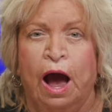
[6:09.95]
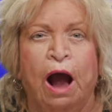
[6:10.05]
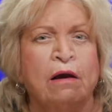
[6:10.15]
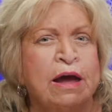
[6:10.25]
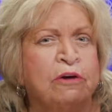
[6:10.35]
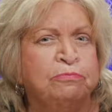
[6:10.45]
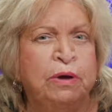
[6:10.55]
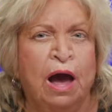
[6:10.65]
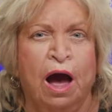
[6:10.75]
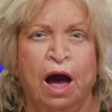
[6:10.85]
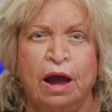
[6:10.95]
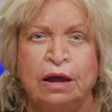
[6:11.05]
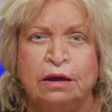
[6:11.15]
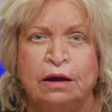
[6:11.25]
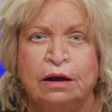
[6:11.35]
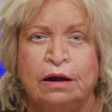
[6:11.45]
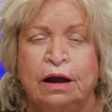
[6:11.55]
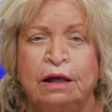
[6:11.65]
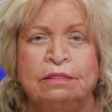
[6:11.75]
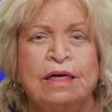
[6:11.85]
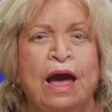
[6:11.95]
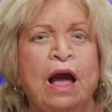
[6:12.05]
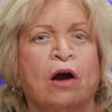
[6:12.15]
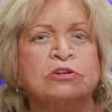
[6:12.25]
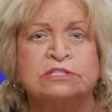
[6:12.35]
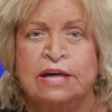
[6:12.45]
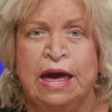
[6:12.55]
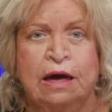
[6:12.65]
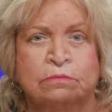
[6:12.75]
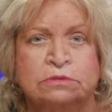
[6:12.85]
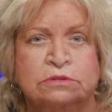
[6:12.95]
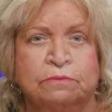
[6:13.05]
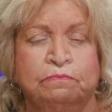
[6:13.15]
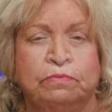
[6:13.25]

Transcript: Our FBI, they are scams.